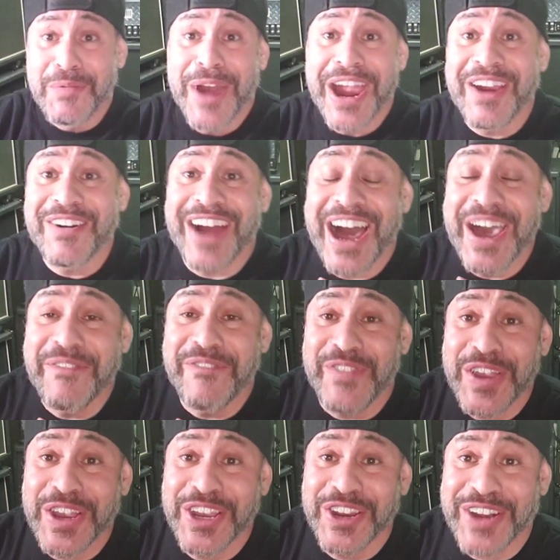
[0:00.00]
where I
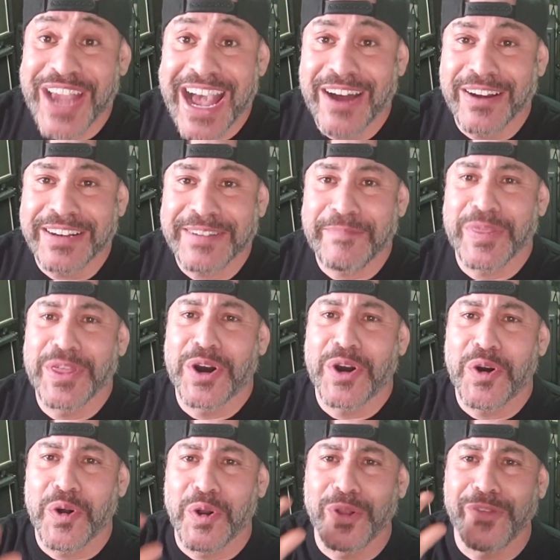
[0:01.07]
figured out the
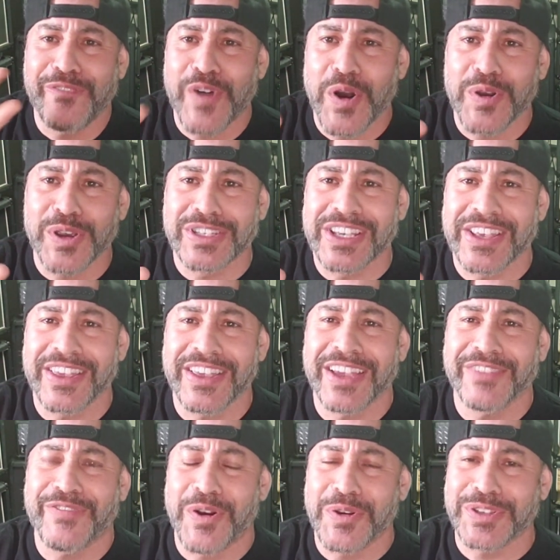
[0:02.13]
whole focusing
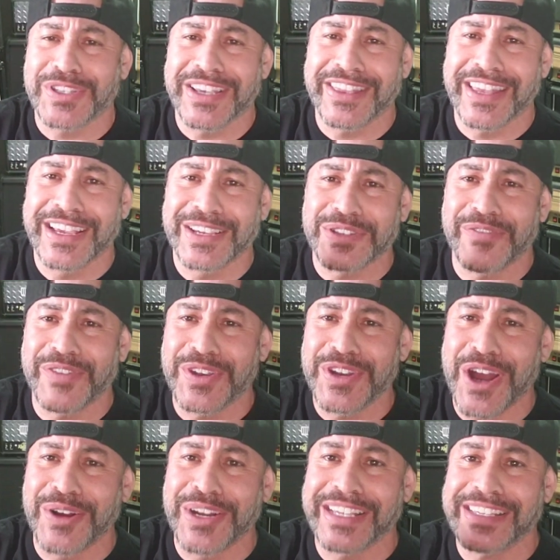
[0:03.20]
focusing thing. So if you
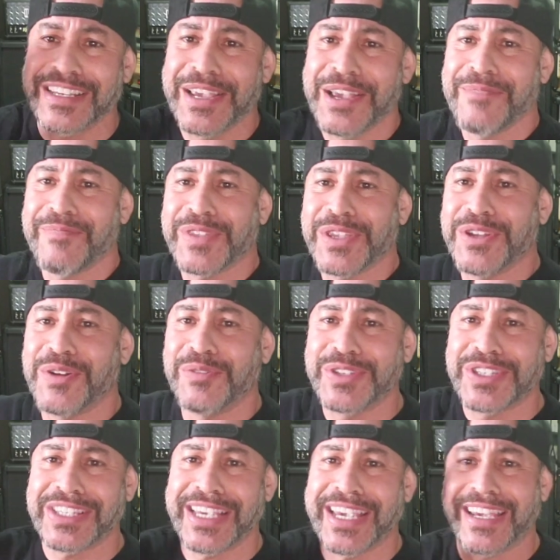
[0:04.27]
notice, you don't
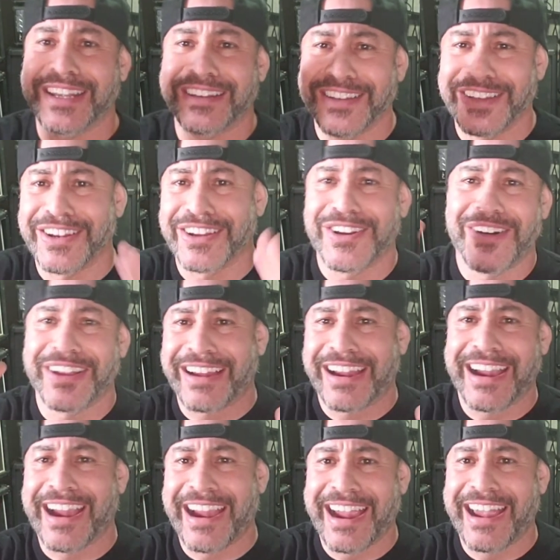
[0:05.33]
see it, you know, going ah,
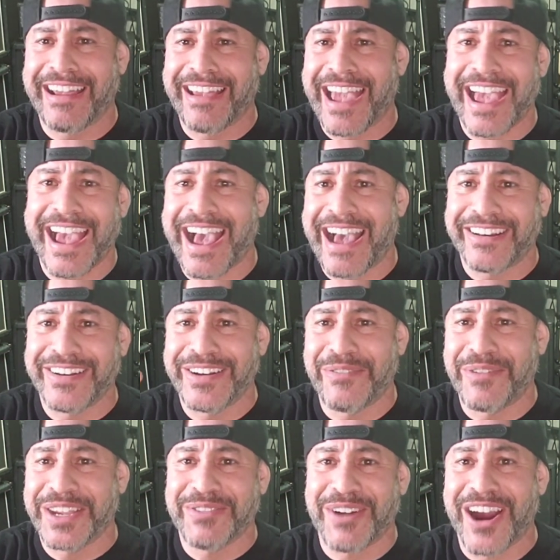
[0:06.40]
ah, ah, ah I don't know
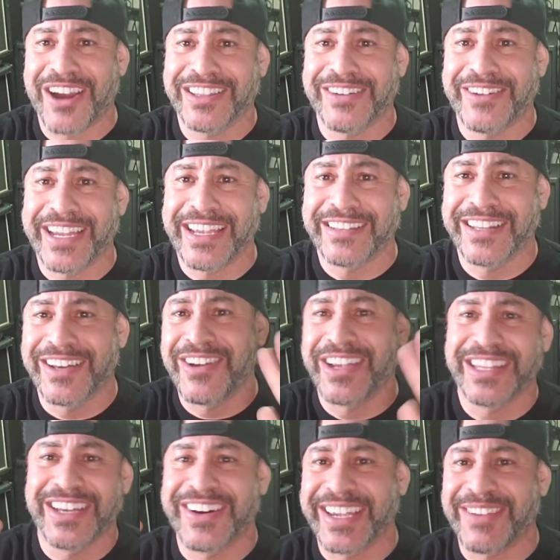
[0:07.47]
where you are, Louis, Louis,
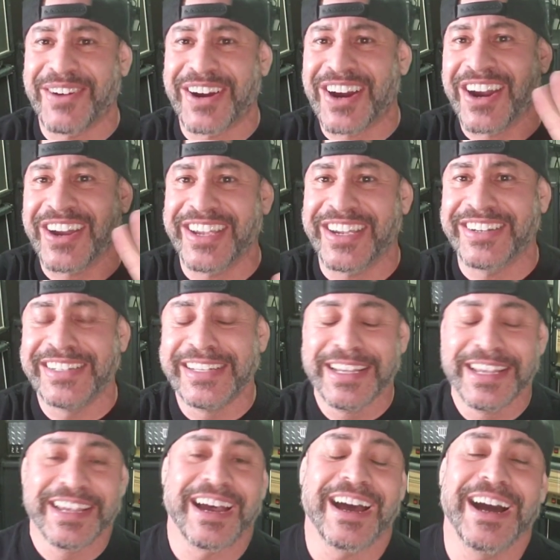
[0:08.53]
Louis, where are you?
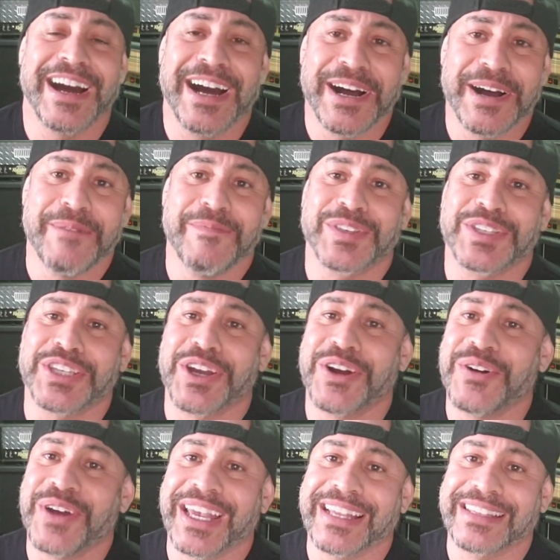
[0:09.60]
Um,
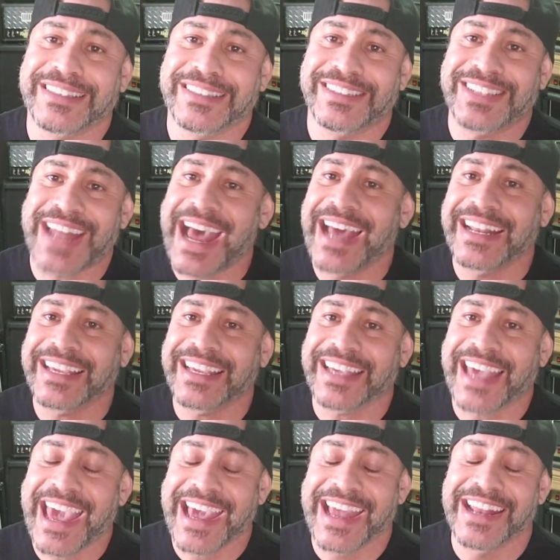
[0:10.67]
so it's static,
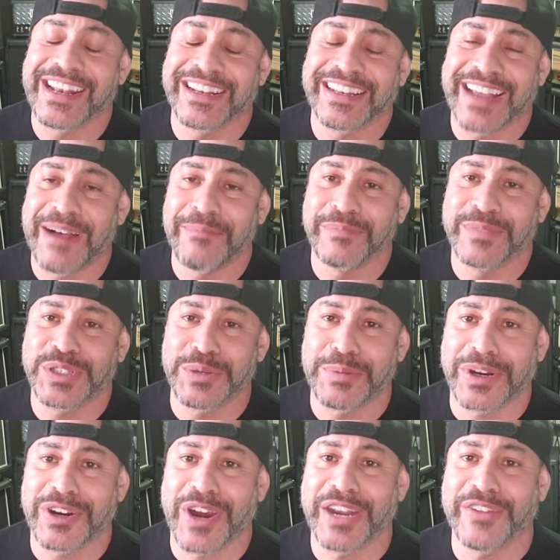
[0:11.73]
and I'm
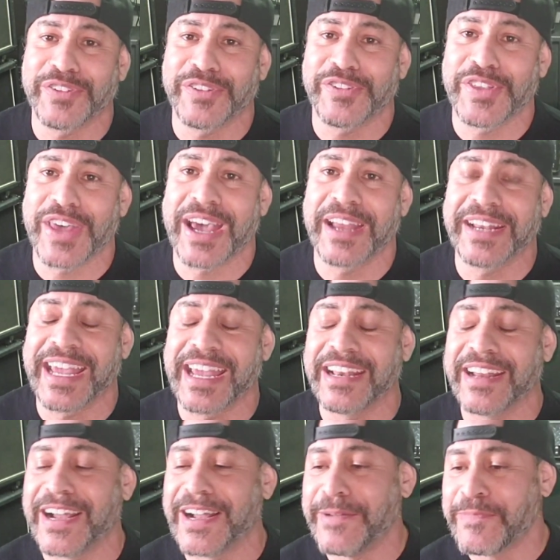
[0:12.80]
super grateful for that.
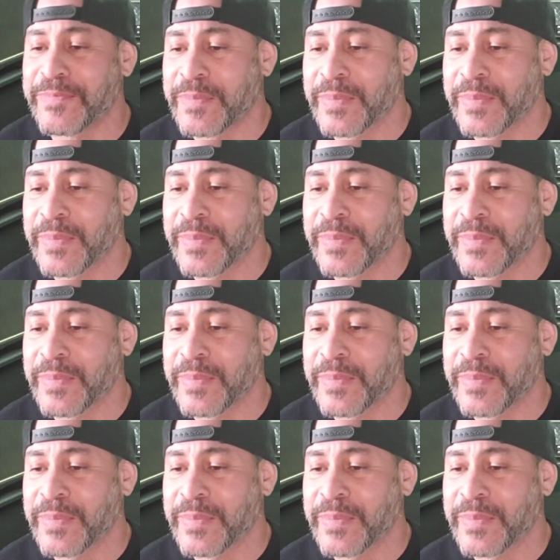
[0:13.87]
And uh,